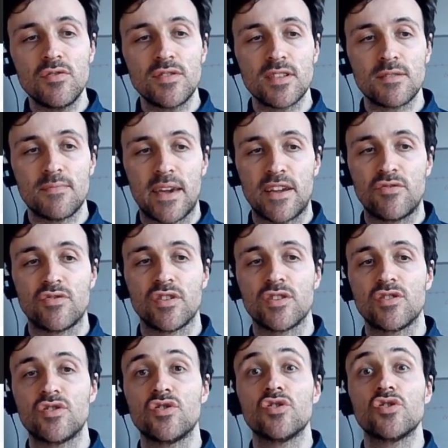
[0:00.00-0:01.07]
this
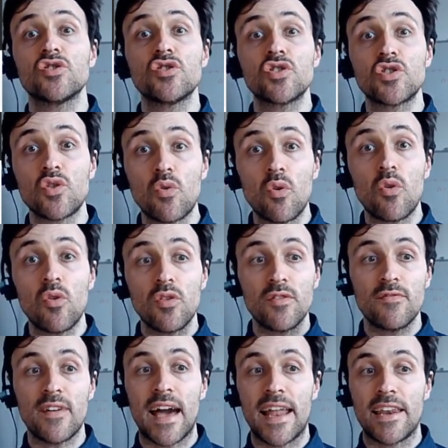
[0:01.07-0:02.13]
matrix to store the
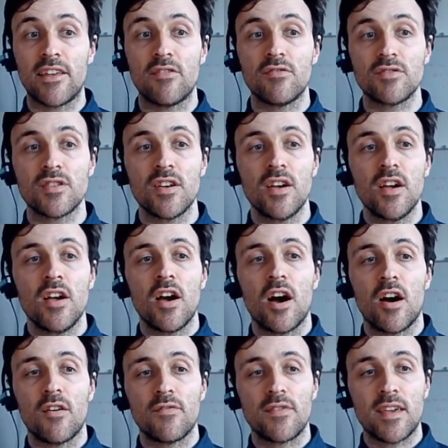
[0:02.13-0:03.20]
values
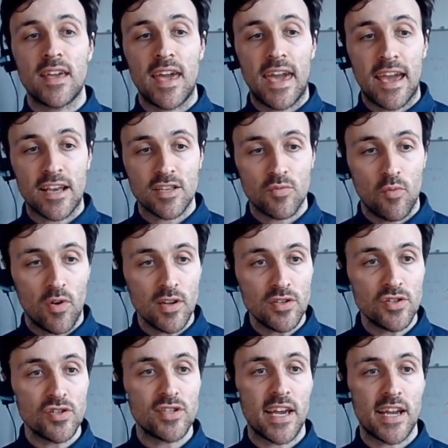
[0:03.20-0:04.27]
of the x1
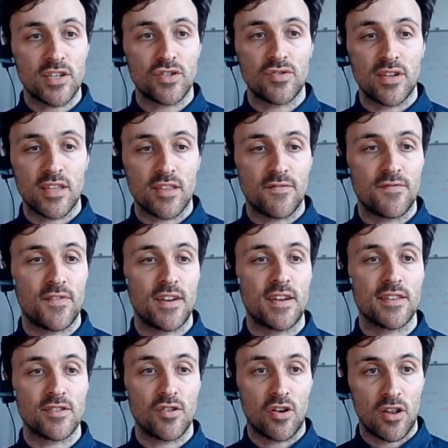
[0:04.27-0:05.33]
trajectory in the
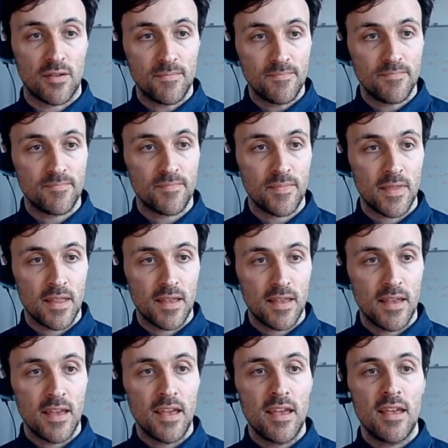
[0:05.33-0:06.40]
first column,
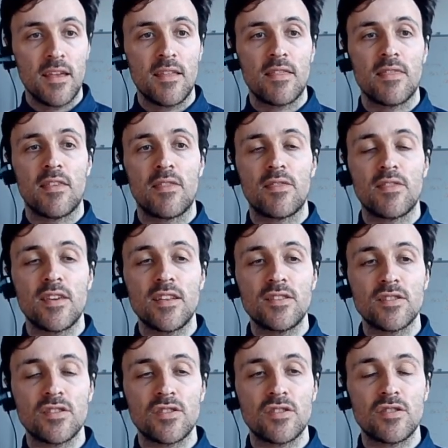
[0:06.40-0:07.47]
the
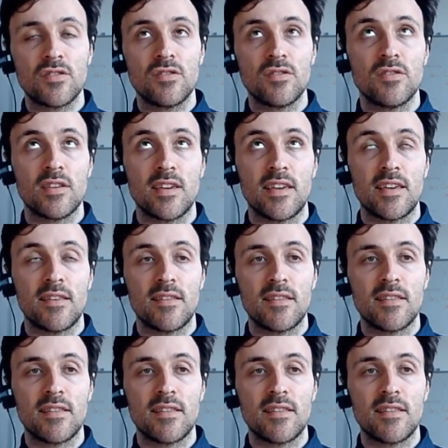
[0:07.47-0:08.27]
theta, the,